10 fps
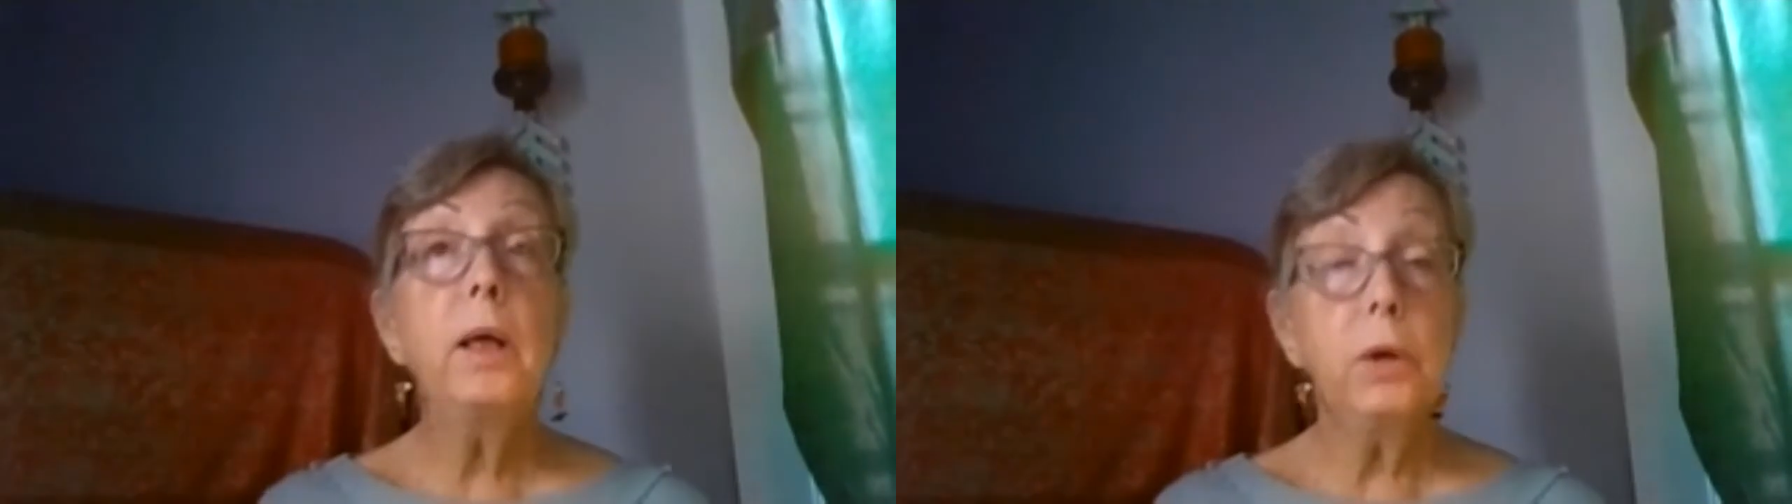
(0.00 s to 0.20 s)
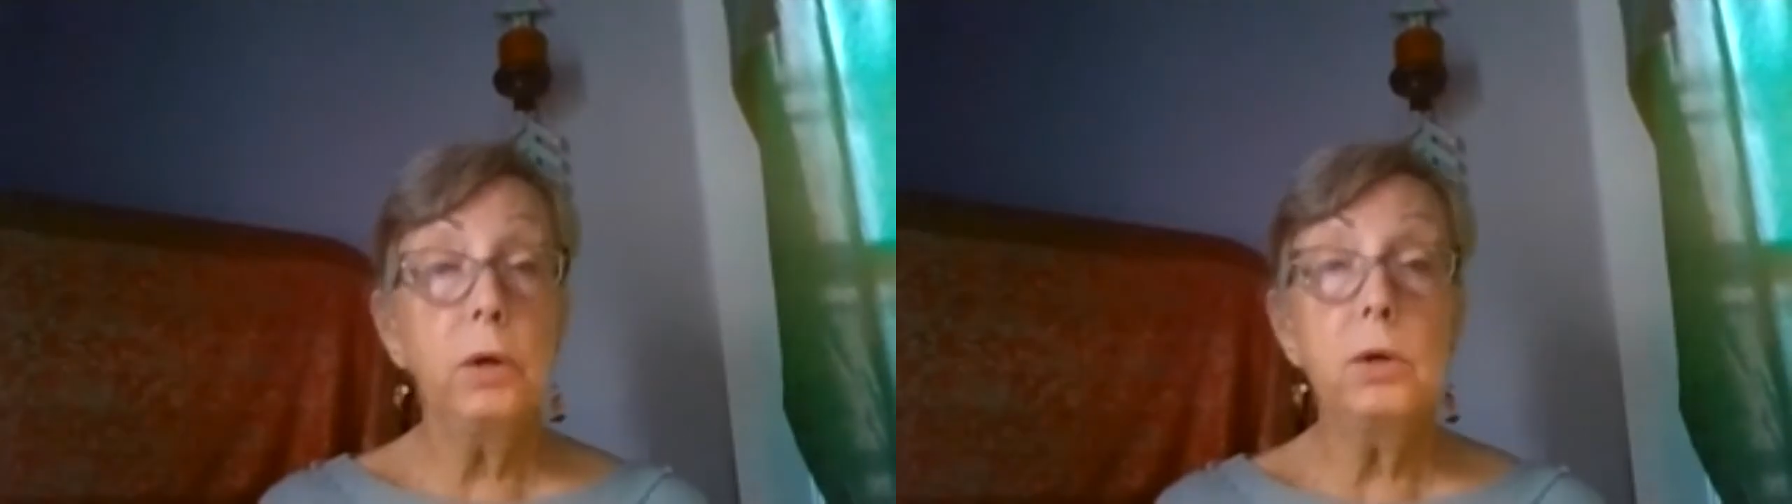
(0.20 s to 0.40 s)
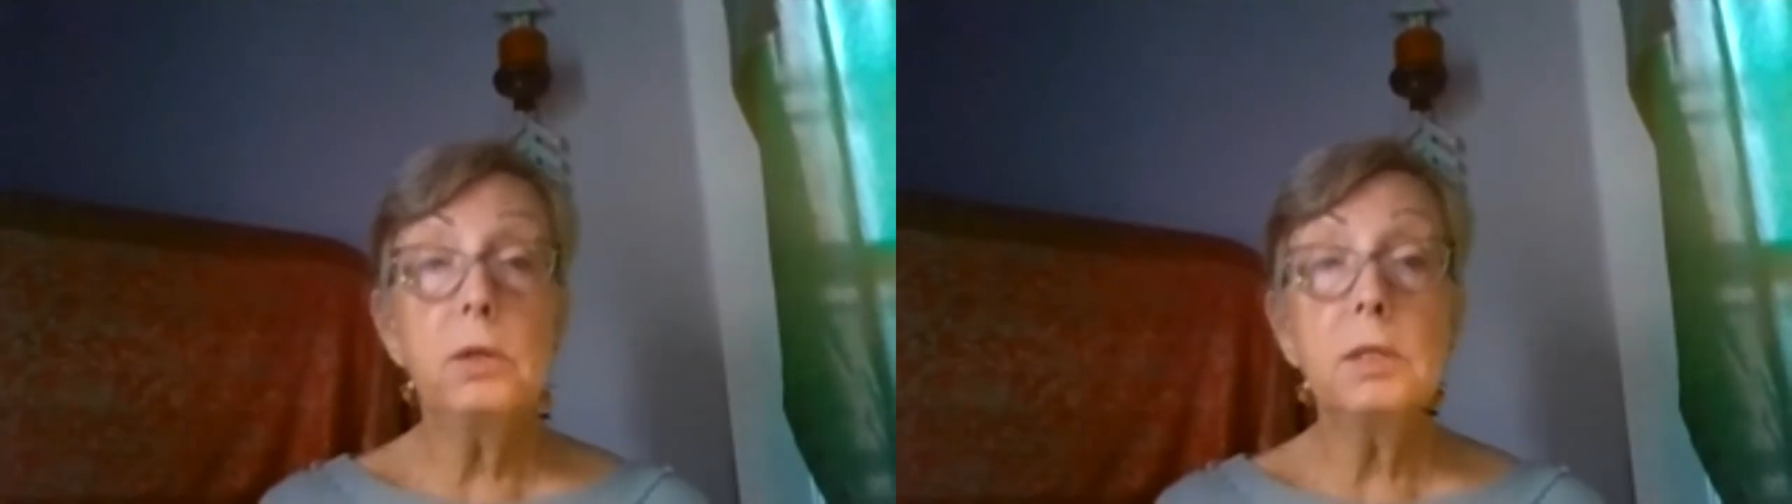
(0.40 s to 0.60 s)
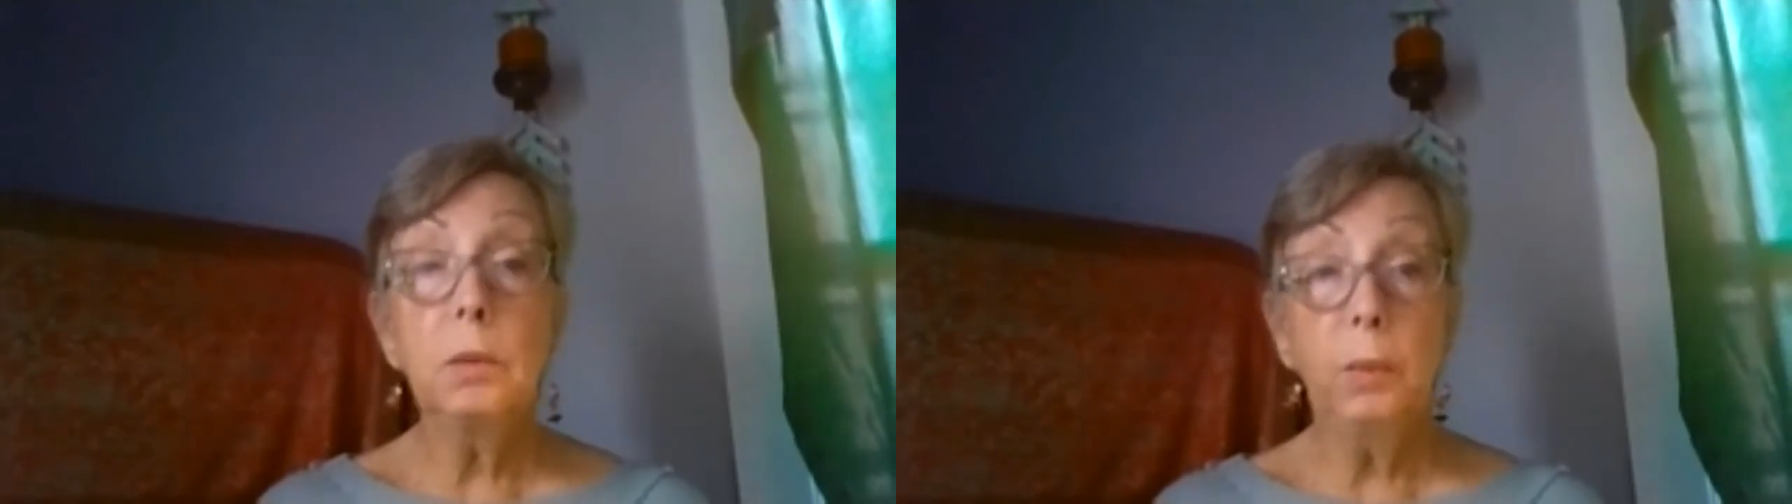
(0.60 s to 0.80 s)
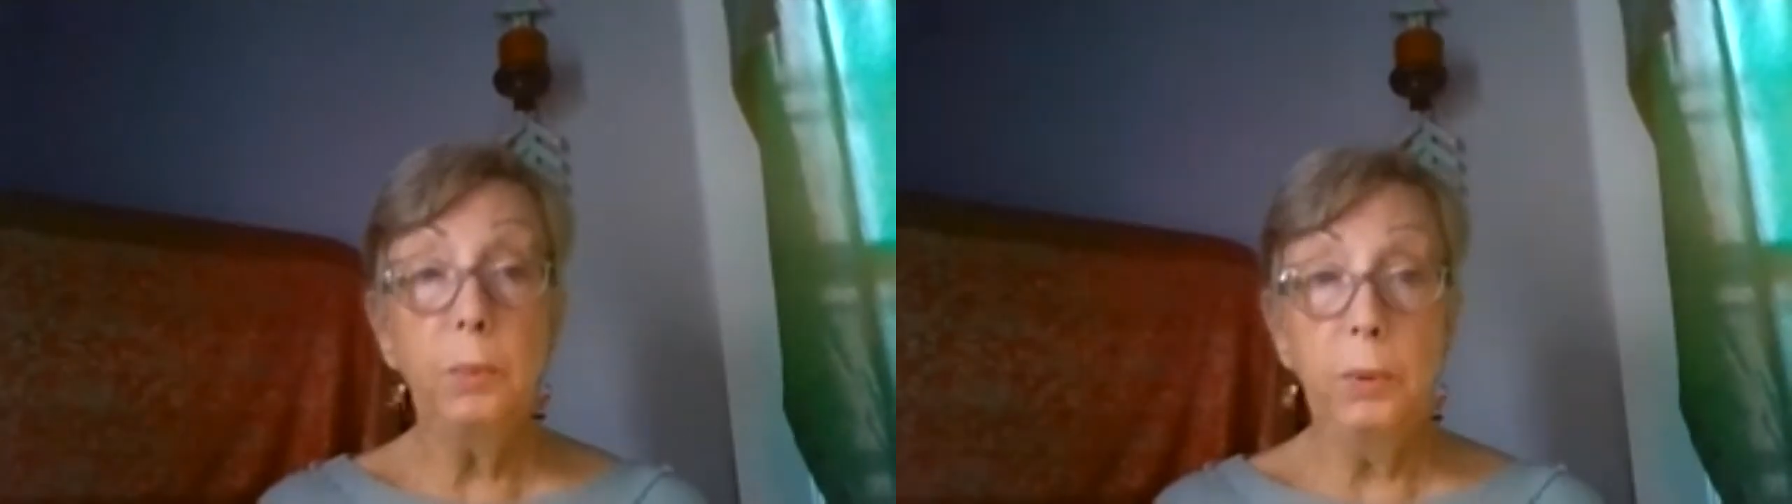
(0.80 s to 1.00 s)
the herds
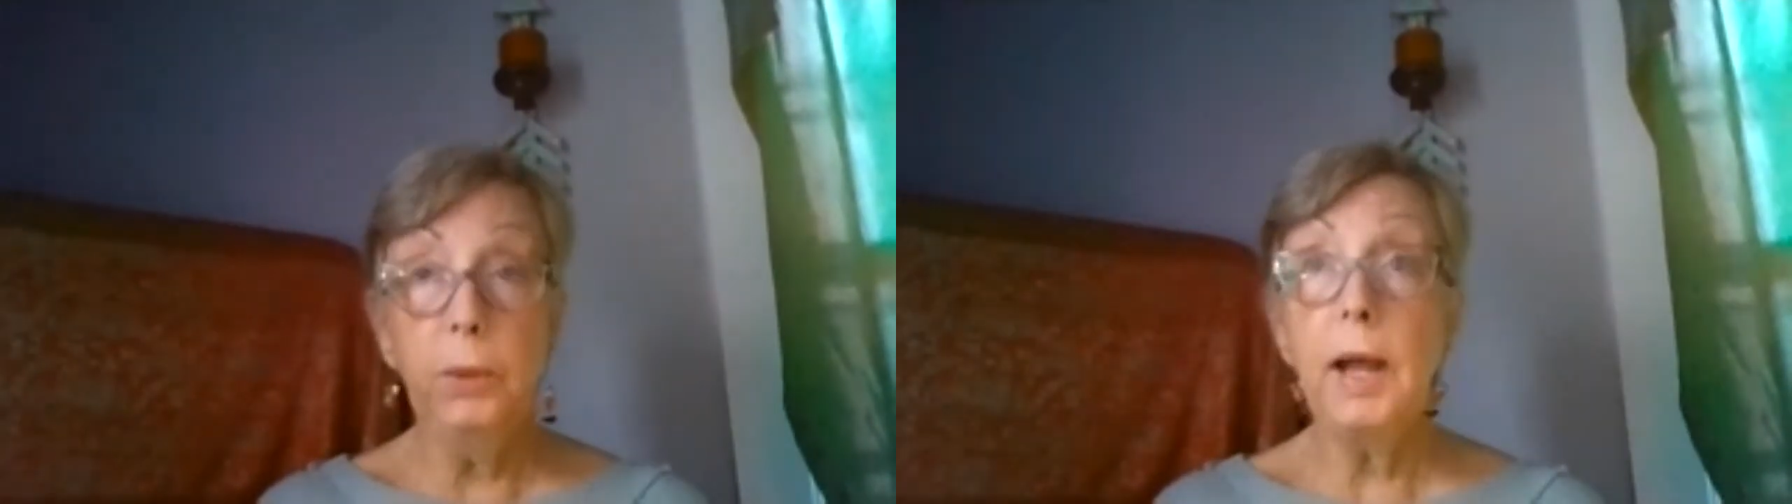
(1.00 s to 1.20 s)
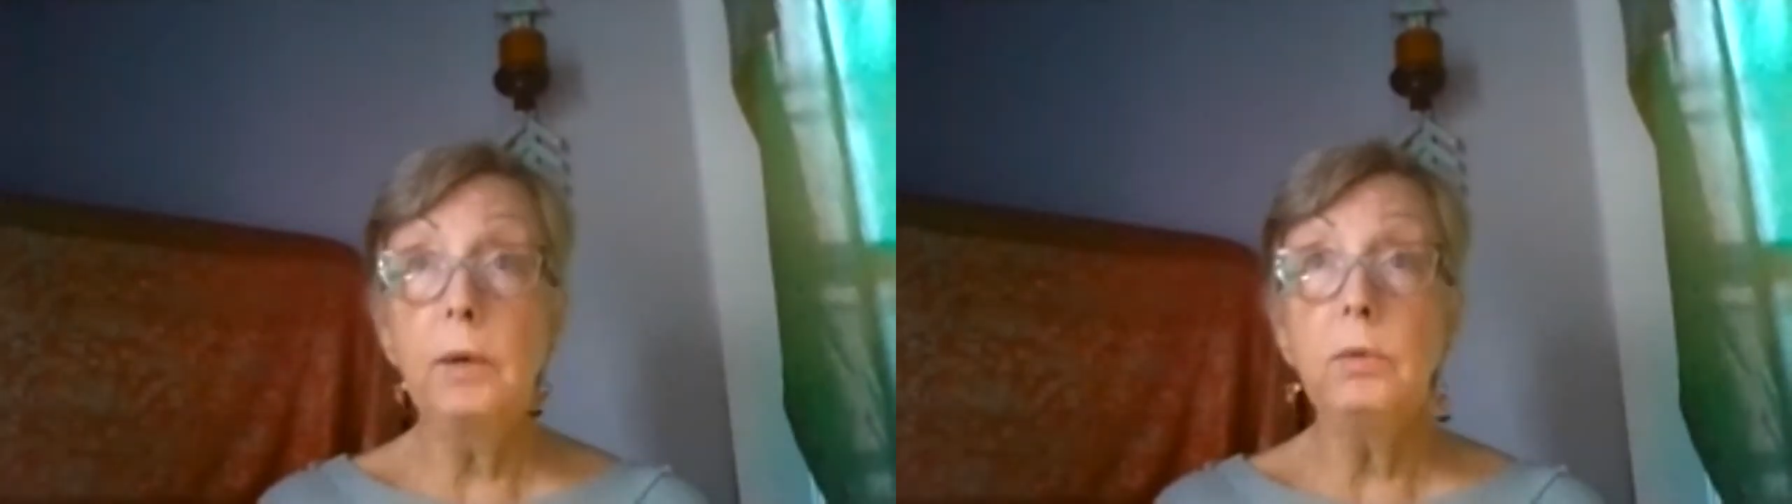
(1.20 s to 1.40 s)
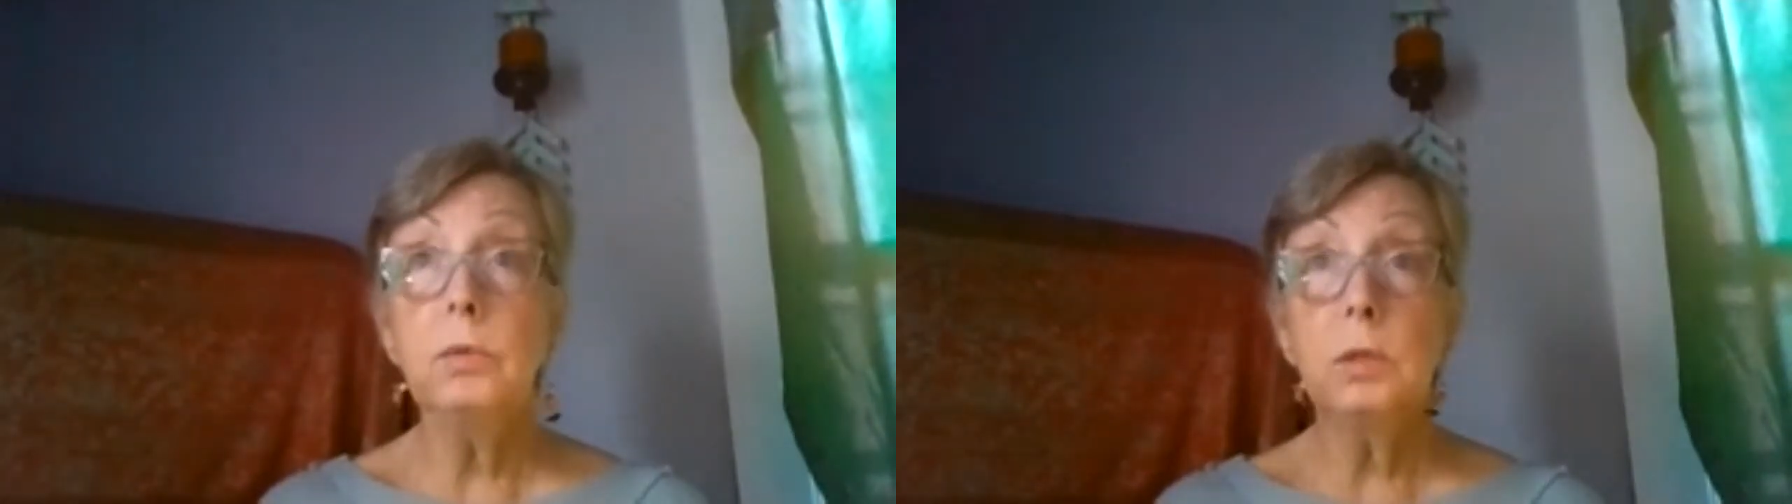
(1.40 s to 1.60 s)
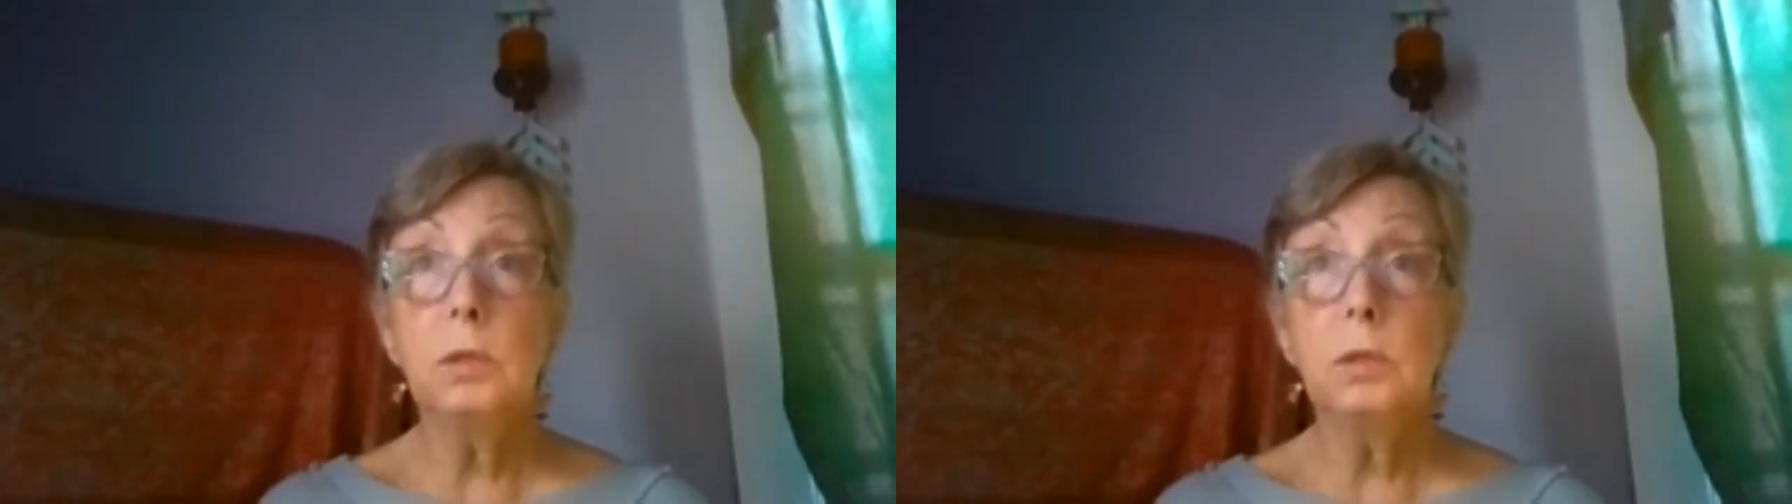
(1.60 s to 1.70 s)
that were put out